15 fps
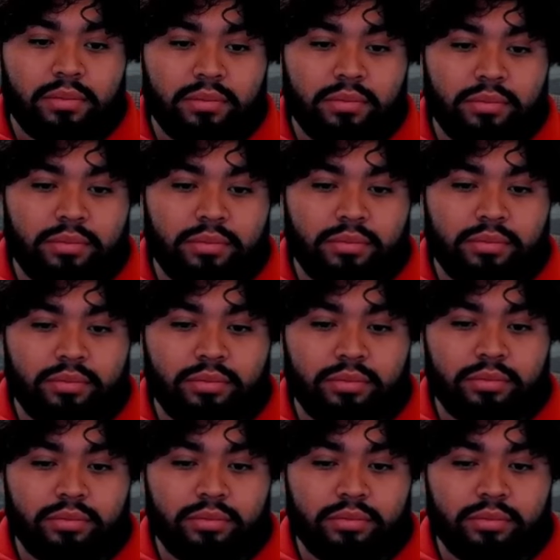
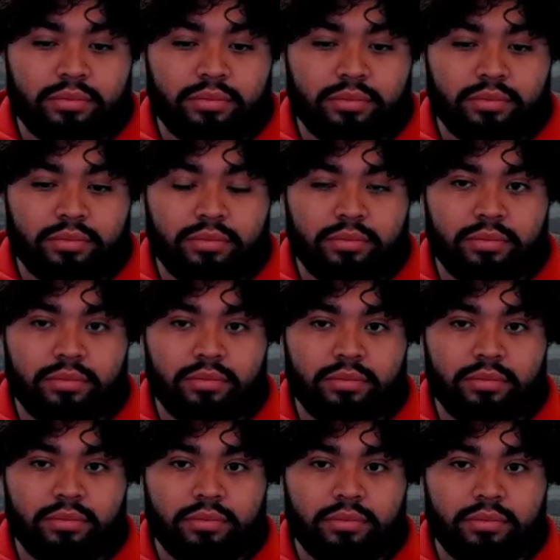
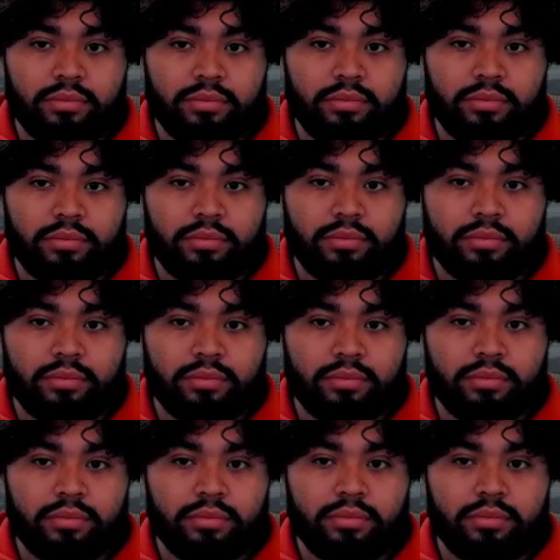
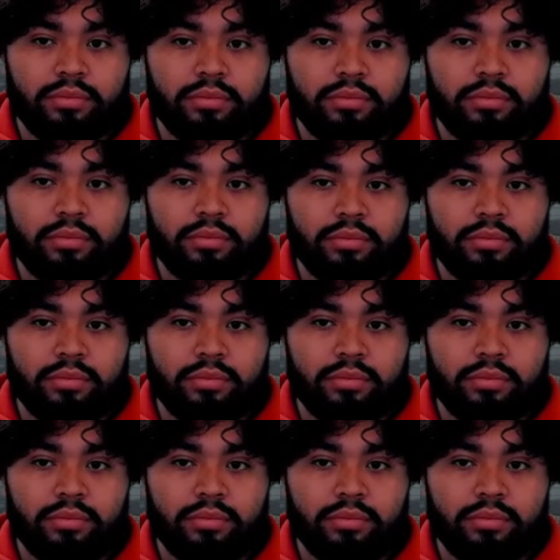(no one is talking)